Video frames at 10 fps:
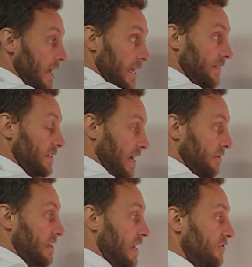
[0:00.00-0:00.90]
in the
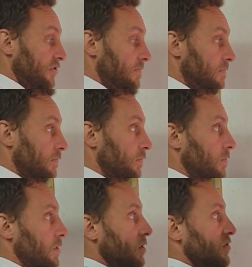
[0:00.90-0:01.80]
calculation.
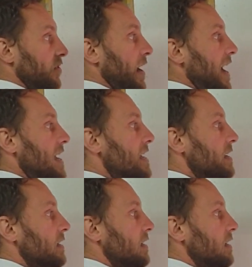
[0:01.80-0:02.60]
So 8